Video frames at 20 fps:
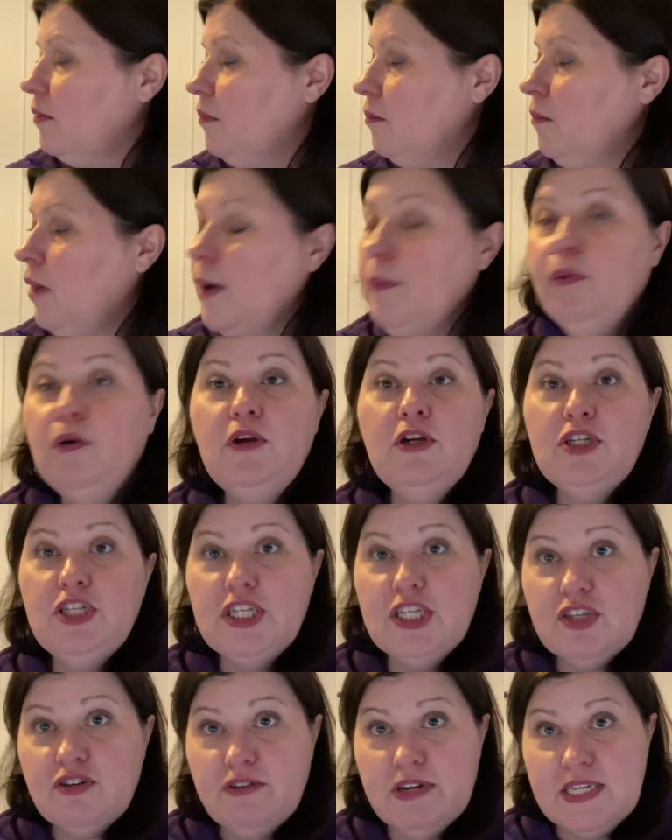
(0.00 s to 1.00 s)
my
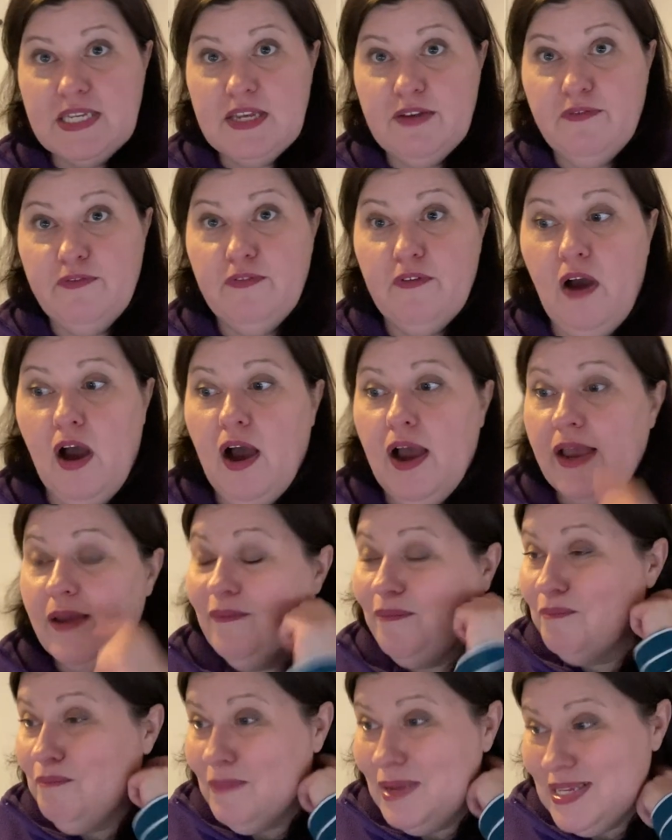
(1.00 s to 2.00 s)
apologies, Chris, if I
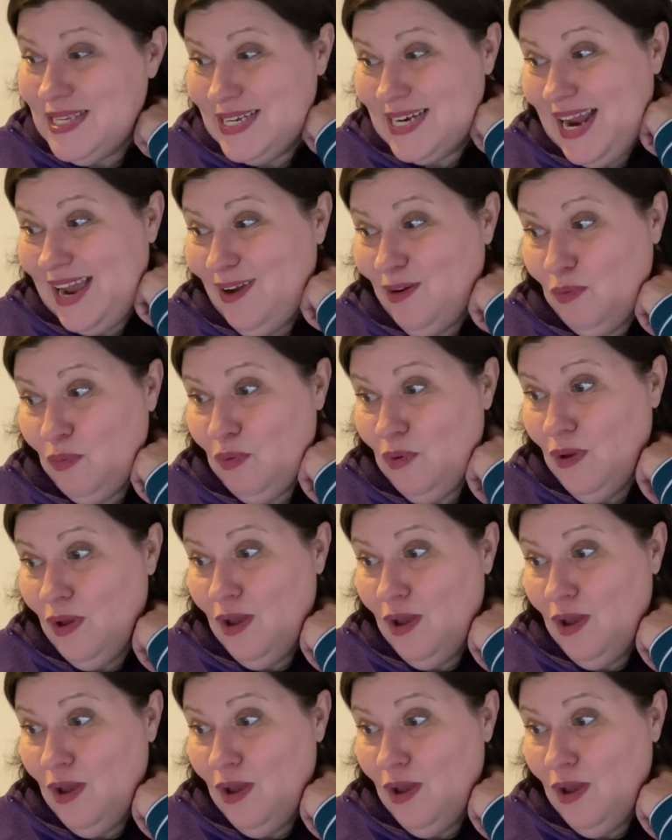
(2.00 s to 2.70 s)
missed out